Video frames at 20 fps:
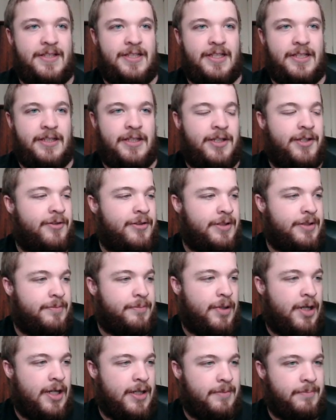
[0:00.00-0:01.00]
thing here in the
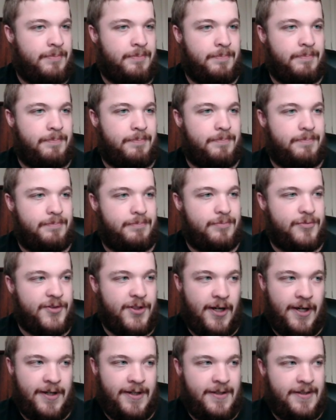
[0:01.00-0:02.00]
bottom
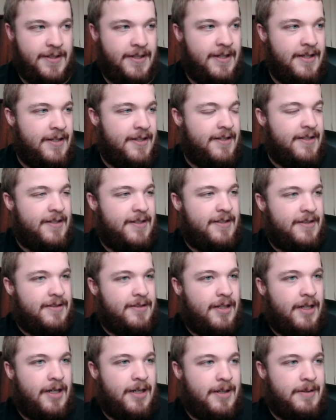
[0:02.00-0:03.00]
right.
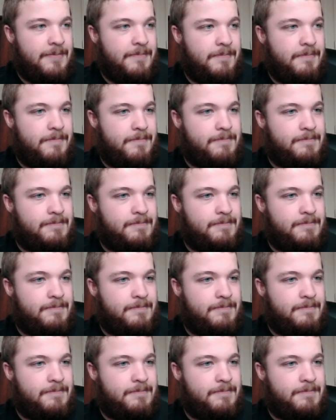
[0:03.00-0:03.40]
And